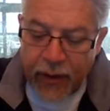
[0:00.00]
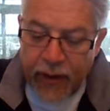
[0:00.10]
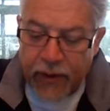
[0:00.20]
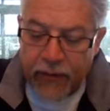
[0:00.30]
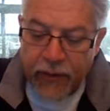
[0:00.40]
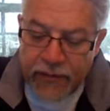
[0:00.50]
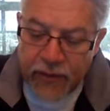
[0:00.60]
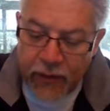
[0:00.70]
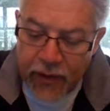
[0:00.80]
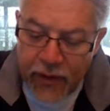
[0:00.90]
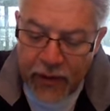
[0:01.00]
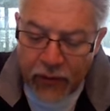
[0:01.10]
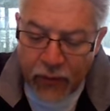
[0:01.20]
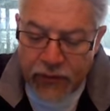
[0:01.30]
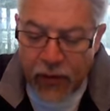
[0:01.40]
And then, so then he
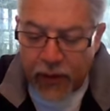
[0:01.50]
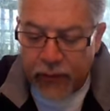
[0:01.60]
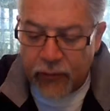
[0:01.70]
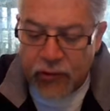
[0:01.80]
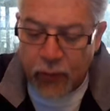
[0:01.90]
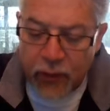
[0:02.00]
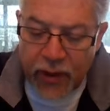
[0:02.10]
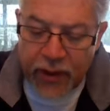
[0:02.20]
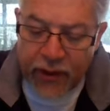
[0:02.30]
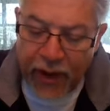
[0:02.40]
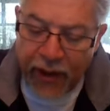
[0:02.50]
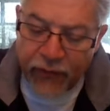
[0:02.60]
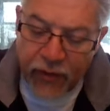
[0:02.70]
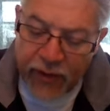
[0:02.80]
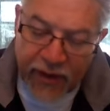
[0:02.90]
goes on, and so
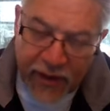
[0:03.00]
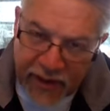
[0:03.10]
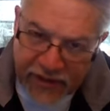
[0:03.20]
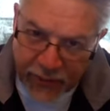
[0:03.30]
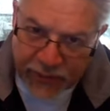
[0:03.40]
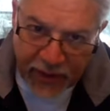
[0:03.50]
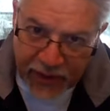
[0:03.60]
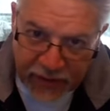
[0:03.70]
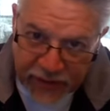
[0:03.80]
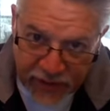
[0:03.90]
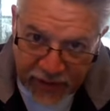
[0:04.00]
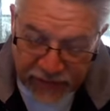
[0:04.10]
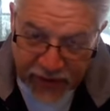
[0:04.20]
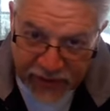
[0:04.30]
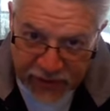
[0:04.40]
after, and then he gets upset. He just
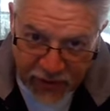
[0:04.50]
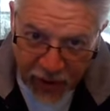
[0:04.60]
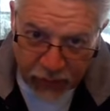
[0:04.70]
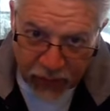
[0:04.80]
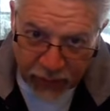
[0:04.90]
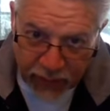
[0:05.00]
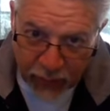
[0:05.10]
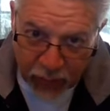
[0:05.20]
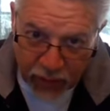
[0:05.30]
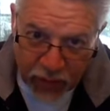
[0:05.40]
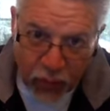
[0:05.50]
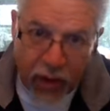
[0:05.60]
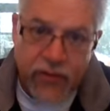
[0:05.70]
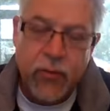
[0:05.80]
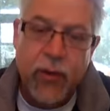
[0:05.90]
leaves. He doesn't talk with them anymore. He
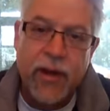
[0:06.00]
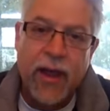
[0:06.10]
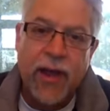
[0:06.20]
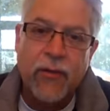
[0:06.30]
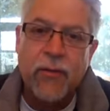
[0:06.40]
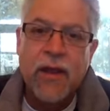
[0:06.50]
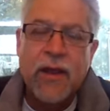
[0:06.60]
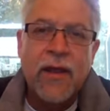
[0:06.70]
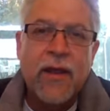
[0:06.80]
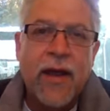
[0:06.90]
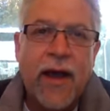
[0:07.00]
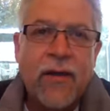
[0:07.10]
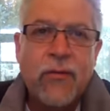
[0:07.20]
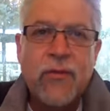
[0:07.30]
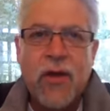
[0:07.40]
walks away. Now, I don't, I
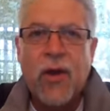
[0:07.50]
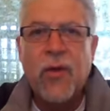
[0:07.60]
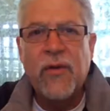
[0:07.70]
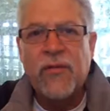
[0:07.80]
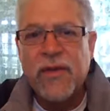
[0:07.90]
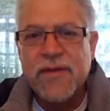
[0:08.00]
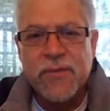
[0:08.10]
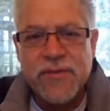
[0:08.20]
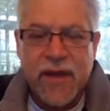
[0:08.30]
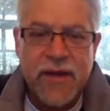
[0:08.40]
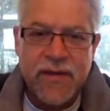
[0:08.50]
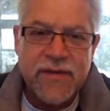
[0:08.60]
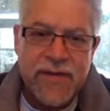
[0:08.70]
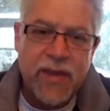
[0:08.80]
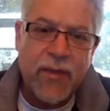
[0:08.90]
don't know if he's upset in the
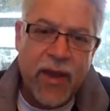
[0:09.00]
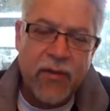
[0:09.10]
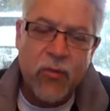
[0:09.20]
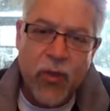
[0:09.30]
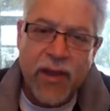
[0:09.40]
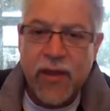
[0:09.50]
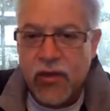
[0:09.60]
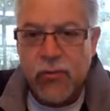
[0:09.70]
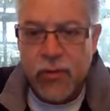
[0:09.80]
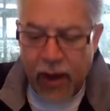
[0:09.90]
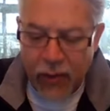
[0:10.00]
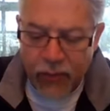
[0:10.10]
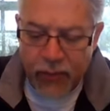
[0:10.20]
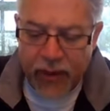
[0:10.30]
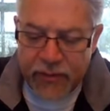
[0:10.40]
same kind of way that you and I
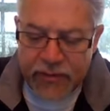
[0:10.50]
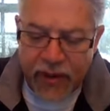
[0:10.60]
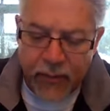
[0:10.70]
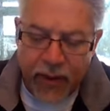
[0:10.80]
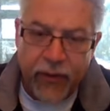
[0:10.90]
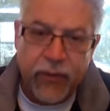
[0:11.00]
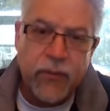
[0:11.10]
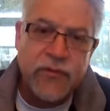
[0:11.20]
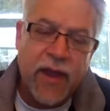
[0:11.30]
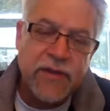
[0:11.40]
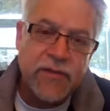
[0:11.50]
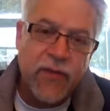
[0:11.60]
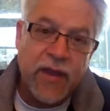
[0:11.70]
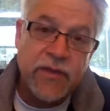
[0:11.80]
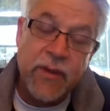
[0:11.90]
would be upset about those kinds of
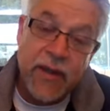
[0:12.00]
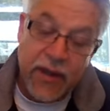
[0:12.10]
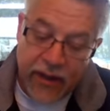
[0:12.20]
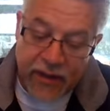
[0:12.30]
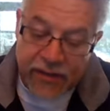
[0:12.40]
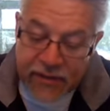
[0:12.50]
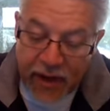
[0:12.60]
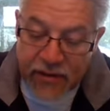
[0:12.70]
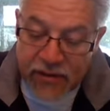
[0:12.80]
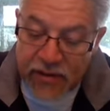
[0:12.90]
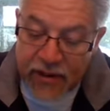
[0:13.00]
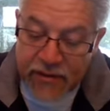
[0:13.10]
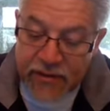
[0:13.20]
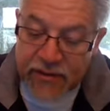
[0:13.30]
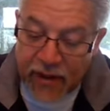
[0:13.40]
things. But he, it says,
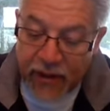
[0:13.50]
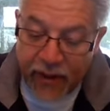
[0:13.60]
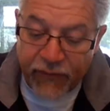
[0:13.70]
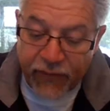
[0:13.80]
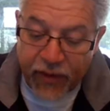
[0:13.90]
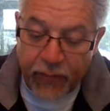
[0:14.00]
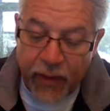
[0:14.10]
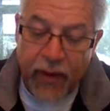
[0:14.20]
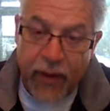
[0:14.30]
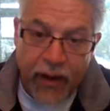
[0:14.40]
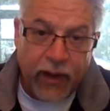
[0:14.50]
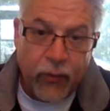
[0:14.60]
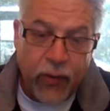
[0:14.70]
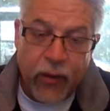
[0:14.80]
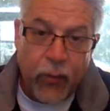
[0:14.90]
Jesus then left them
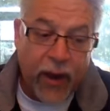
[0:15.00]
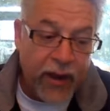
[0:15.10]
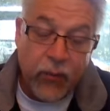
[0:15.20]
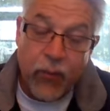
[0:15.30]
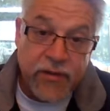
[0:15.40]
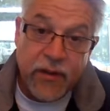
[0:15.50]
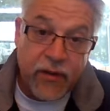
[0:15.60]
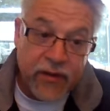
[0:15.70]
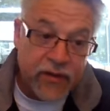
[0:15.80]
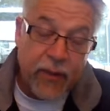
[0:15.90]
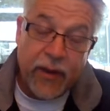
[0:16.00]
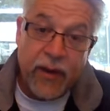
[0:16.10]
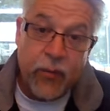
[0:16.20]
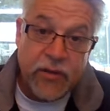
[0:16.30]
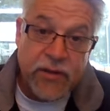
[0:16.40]
and went away. He wasn't going to spend
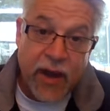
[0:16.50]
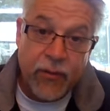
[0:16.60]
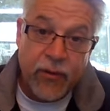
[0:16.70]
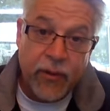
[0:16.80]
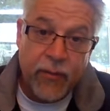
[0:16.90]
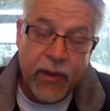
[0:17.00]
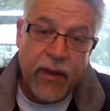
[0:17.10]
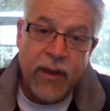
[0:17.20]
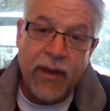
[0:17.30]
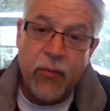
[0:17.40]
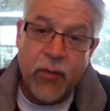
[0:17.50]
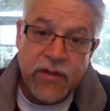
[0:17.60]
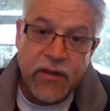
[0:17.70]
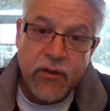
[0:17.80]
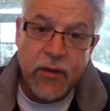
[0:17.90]
any more time with them. He
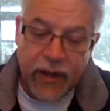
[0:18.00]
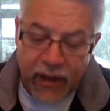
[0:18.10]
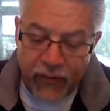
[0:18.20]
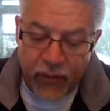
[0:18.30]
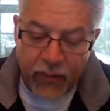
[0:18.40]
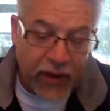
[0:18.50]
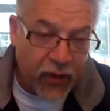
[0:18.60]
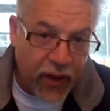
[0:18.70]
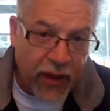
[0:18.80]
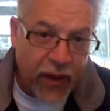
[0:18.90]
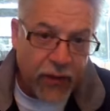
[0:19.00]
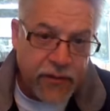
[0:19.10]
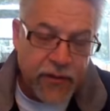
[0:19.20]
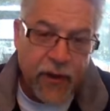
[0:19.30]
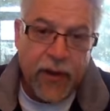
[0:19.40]
wasn't going to give them anything
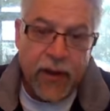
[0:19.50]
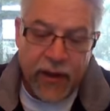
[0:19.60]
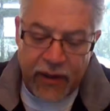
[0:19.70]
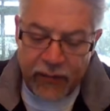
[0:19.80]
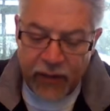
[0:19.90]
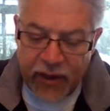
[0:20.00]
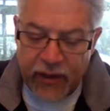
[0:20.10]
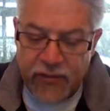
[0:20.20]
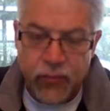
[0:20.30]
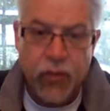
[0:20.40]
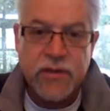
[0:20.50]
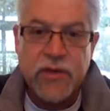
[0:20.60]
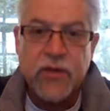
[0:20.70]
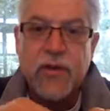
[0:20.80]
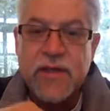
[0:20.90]
else. He he
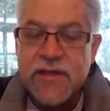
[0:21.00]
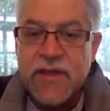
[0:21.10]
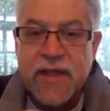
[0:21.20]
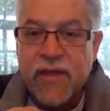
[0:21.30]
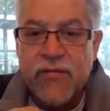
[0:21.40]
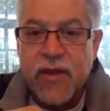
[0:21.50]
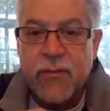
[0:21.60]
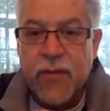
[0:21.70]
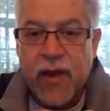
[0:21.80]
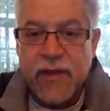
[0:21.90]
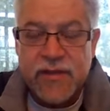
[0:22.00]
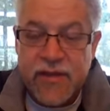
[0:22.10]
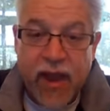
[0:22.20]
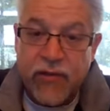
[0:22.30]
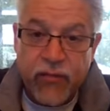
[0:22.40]
wasn't going to give them a
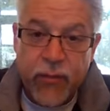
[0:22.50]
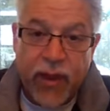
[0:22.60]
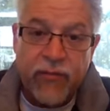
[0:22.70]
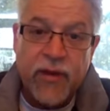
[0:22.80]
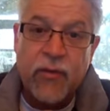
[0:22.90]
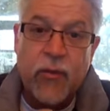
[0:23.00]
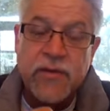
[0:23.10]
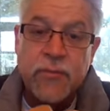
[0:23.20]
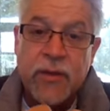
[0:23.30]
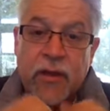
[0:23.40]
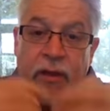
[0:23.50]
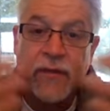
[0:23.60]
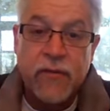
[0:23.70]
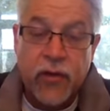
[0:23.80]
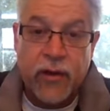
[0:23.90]
sign from heaven. He was
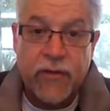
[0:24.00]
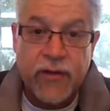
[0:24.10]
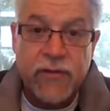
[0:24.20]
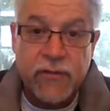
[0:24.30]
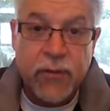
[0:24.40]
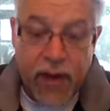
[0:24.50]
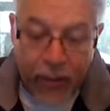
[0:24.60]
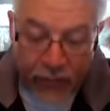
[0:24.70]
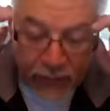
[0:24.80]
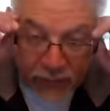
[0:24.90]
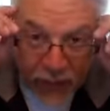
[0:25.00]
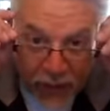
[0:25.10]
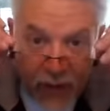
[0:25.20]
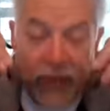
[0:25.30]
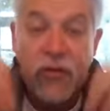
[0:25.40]
because look, this is what happens.
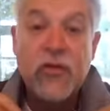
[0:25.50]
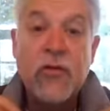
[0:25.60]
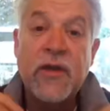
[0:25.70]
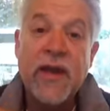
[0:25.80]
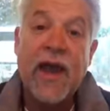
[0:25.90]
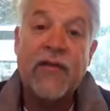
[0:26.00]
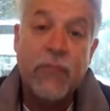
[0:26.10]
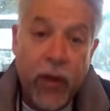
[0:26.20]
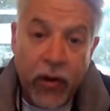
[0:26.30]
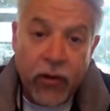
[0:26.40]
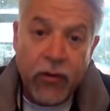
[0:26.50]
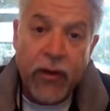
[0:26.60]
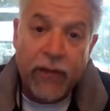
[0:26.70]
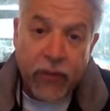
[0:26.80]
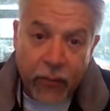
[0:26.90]
You can have
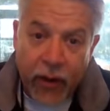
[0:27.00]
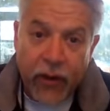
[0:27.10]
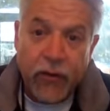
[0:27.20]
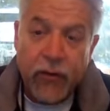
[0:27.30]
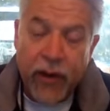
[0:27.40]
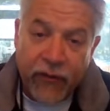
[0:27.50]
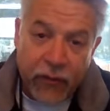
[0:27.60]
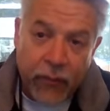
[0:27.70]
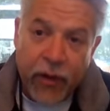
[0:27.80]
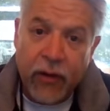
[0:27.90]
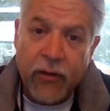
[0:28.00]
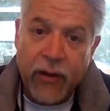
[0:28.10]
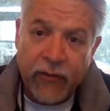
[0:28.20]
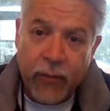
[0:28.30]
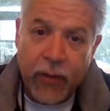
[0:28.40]
miracle after miracle after
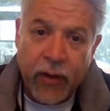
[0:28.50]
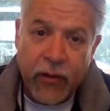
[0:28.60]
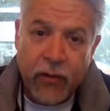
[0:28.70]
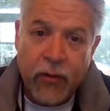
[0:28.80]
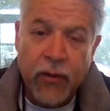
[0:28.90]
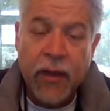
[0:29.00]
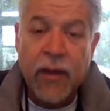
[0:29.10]
miracle after miracle,